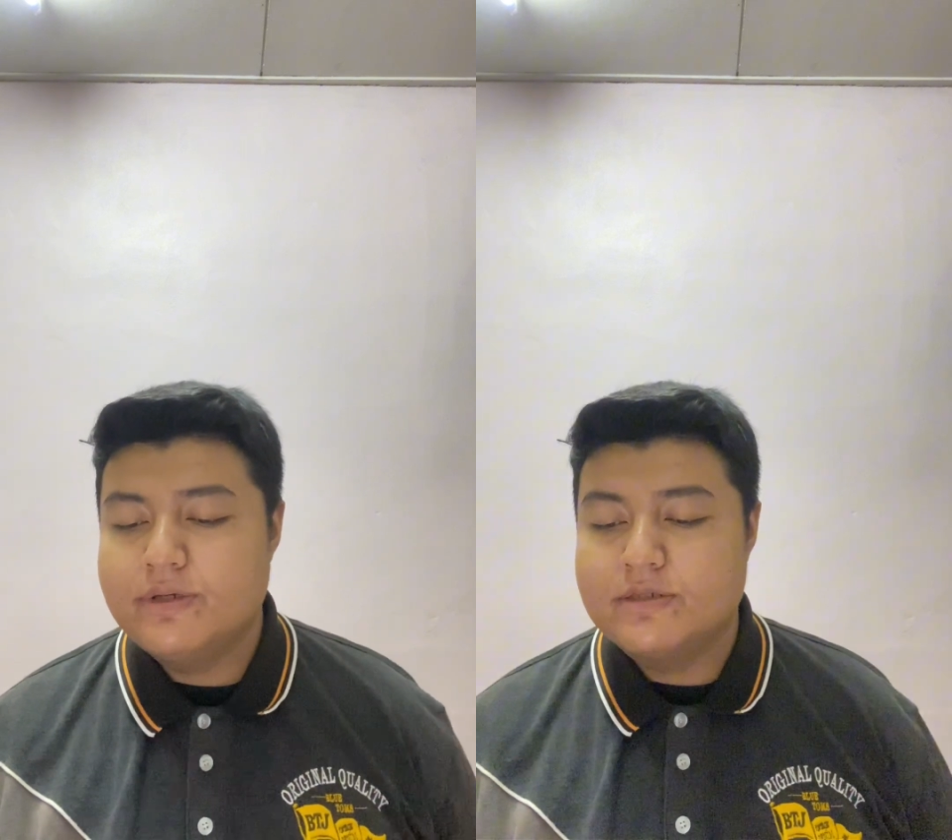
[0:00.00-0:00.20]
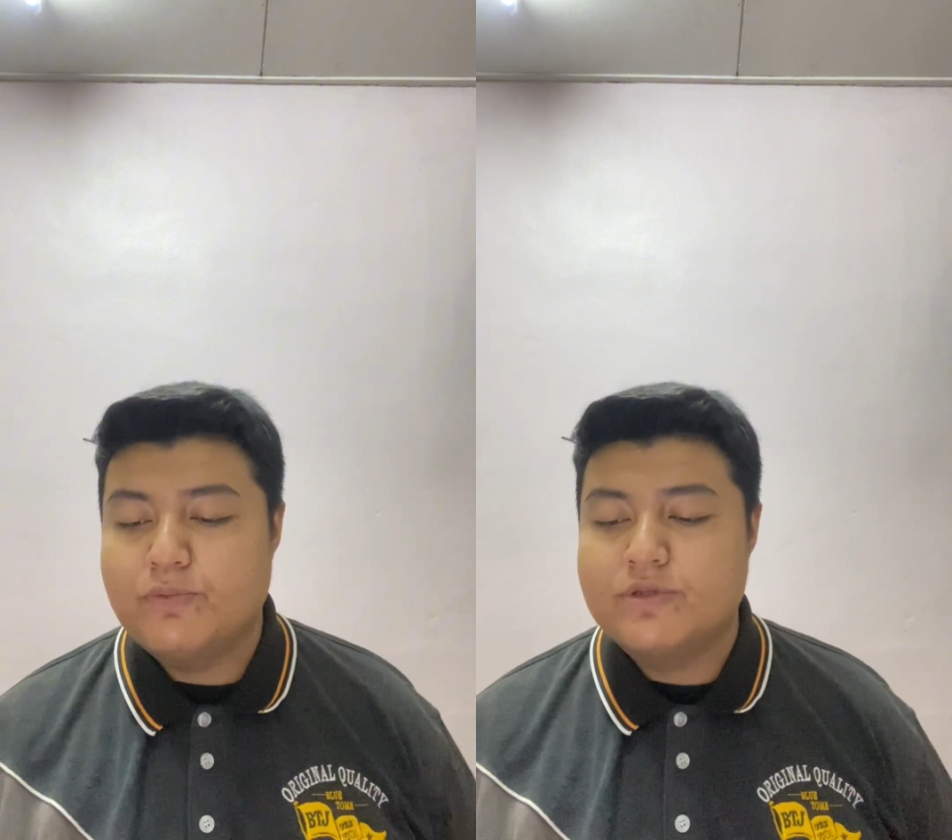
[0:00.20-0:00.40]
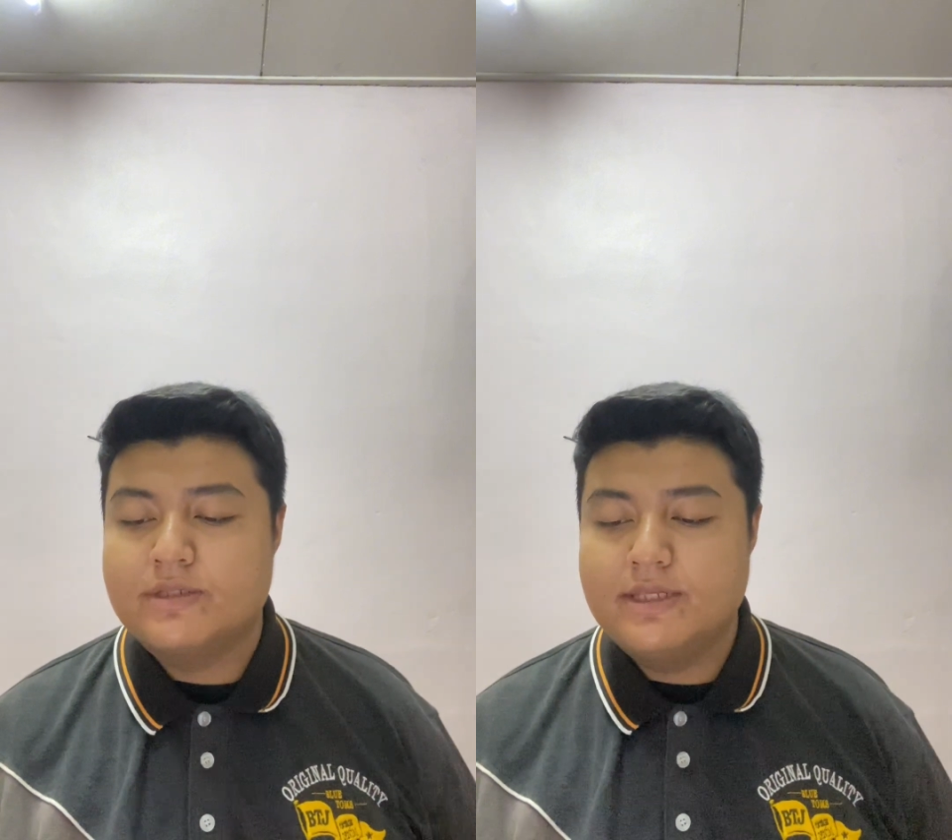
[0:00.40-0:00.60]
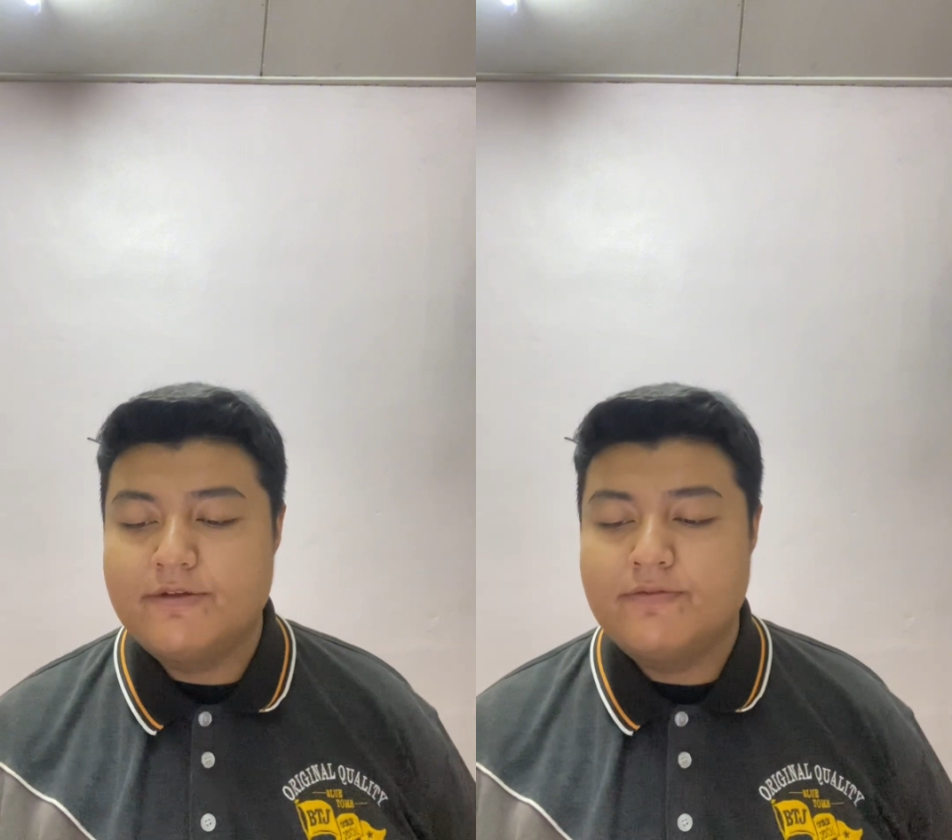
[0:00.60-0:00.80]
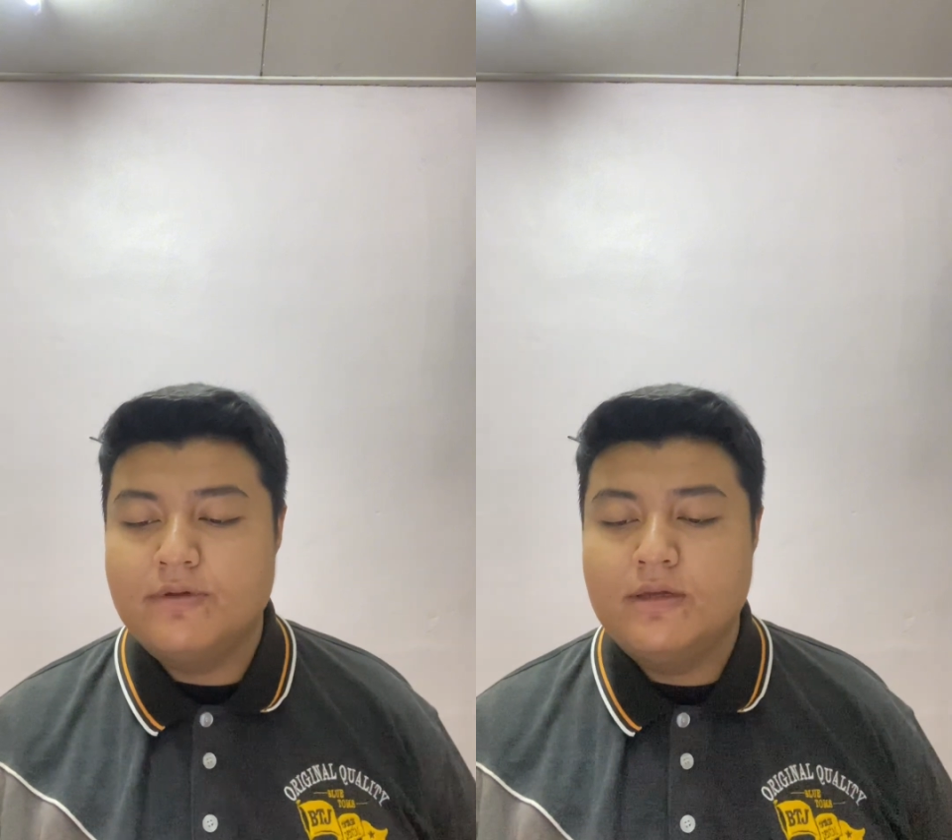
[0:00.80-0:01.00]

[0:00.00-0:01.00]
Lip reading: is positive,